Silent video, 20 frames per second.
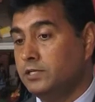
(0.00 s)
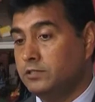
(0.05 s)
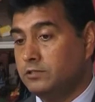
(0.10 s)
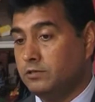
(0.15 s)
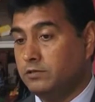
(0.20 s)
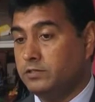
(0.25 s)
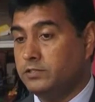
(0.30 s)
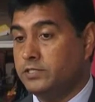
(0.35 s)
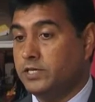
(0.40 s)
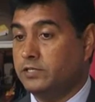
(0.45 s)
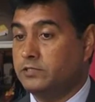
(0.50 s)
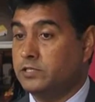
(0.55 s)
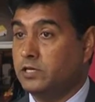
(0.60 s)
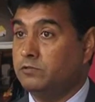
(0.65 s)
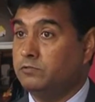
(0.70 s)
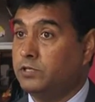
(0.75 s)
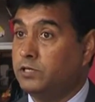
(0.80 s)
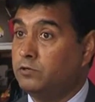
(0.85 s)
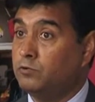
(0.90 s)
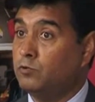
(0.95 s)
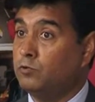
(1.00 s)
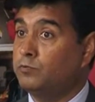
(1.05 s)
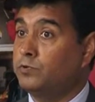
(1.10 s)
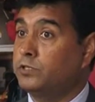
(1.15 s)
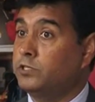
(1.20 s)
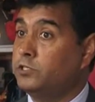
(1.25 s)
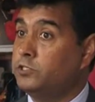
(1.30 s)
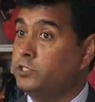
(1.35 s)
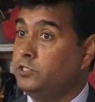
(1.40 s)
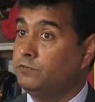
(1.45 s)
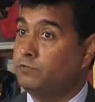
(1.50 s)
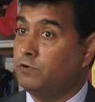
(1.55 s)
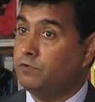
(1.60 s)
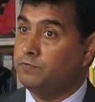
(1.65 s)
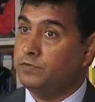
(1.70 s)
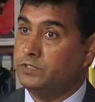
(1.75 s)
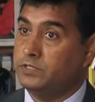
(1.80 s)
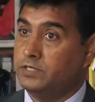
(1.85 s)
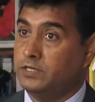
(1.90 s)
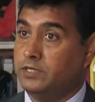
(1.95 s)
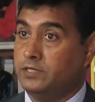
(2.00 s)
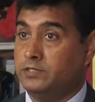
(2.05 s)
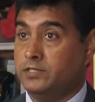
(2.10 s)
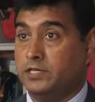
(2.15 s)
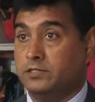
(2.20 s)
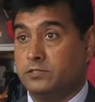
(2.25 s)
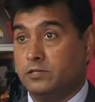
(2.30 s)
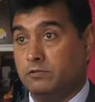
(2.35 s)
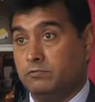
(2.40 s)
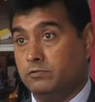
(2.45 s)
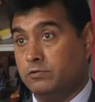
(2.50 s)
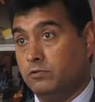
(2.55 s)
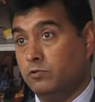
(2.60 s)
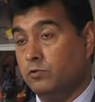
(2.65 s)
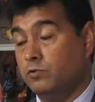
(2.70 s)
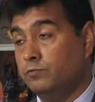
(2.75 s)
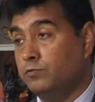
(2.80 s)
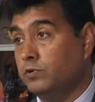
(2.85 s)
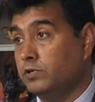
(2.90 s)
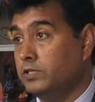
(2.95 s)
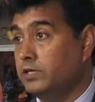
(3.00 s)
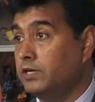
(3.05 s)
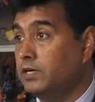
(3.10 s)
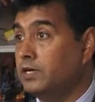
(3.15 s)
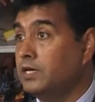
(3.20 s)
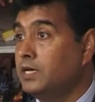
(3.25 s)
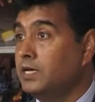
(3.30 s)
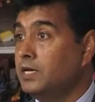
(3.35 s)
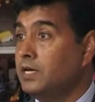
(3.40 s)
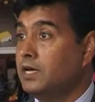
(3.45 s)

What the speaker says: So it sets out the role for the chief officer, it sets out the role for the